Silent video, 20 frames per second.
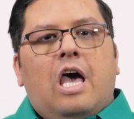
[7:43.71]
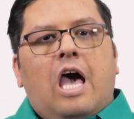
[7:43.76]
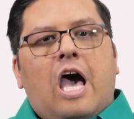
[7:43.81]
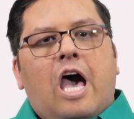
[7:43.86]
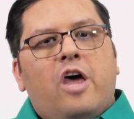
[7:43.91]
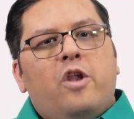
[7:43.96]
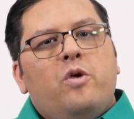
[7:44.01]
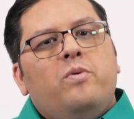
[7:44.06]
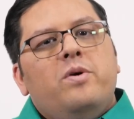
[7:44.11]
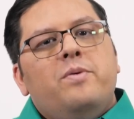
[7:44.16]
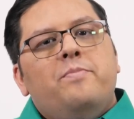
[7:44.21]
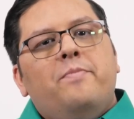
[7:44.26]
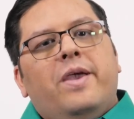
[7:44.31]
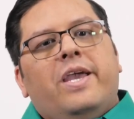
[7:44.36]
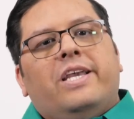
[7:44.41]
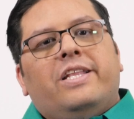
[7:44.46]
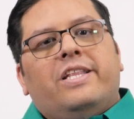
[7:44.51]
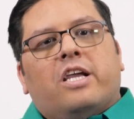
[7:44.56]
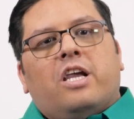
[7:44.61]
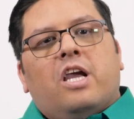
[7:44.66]
how do we
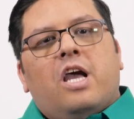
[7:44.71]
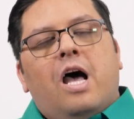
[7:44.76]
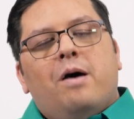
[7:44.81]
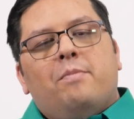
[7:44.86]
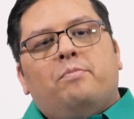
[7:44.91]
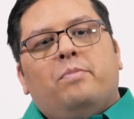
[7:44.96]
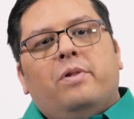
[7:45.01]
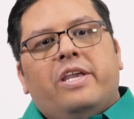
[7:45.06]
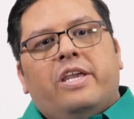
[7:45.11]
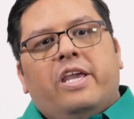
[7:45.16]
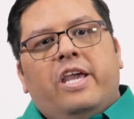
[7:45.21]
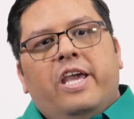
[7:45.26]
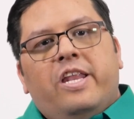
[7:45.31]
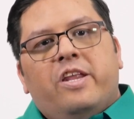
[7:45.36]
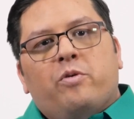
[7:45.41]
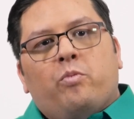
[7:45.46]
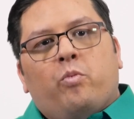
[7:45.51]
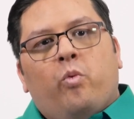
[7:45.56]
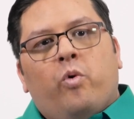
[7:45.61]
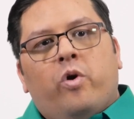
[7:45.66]
make the
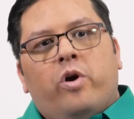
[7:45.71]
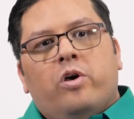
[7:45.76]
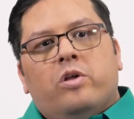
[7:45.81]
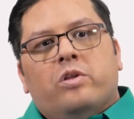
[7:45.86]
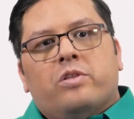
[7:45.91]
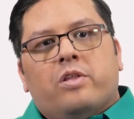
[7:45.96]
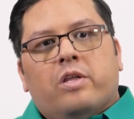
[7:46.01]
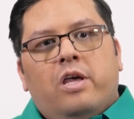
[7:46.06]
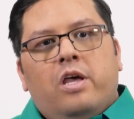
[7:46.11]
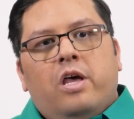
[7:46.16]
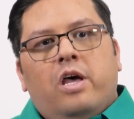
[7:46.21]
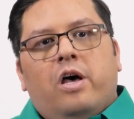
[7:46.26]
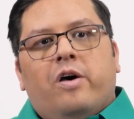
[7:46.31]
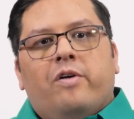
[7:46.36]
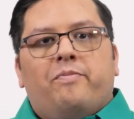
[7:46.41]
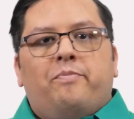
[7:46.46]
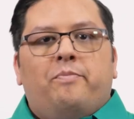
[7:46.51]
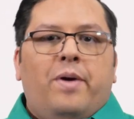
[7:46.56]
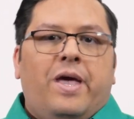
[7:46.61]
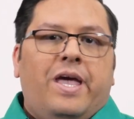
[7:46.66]
complicated world
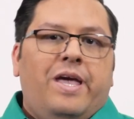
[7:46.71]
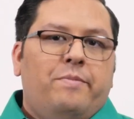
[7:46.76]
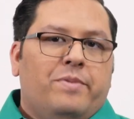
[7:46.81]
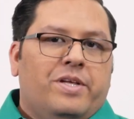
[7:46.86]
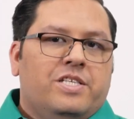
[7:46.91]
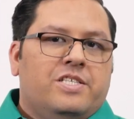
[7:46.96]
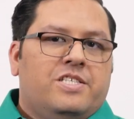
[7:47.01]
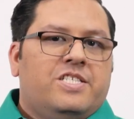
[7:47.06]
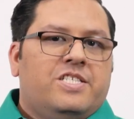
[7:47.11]
of payments